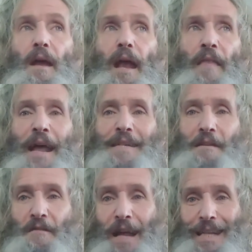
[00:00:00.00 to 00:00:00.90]
and that has
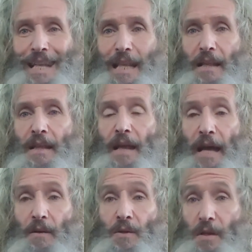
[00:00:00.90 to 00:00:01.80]
affected the
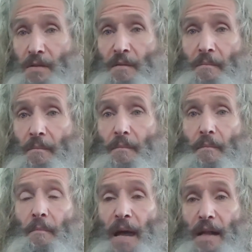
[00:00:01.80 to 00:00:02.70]
ecosystem
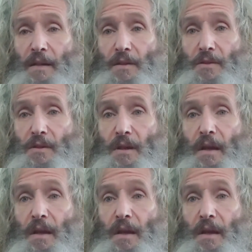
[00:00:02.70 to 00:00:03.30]
balance.